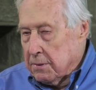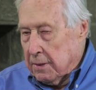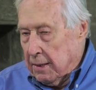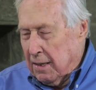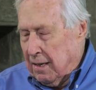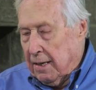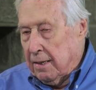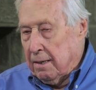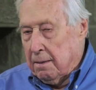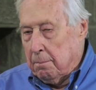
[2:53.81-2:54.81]

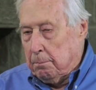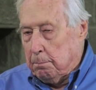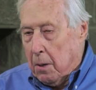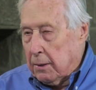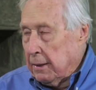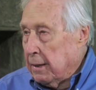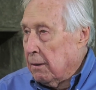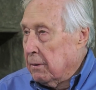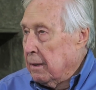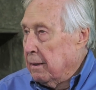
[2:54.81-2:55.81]
a parking
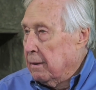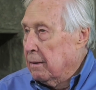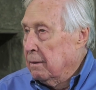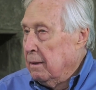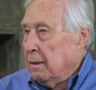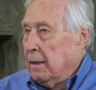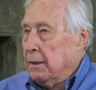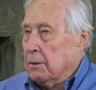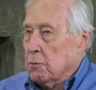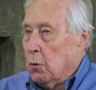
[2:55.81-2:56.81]
area here,
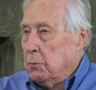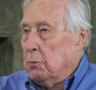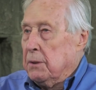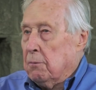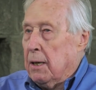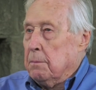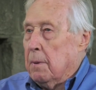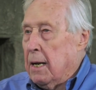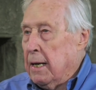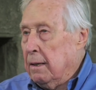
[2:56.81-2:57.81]
and the road went right
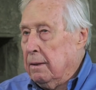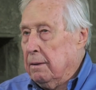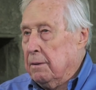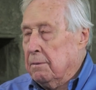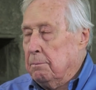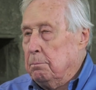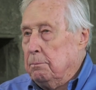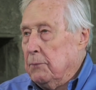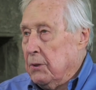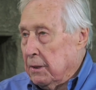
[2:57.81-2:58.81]
by the
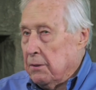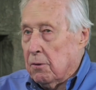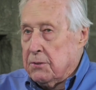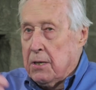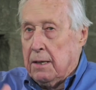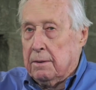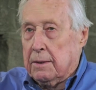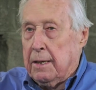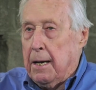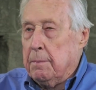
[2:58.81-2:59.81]
north side of
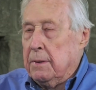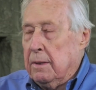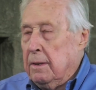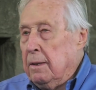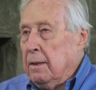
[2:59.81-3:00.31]
the cabin,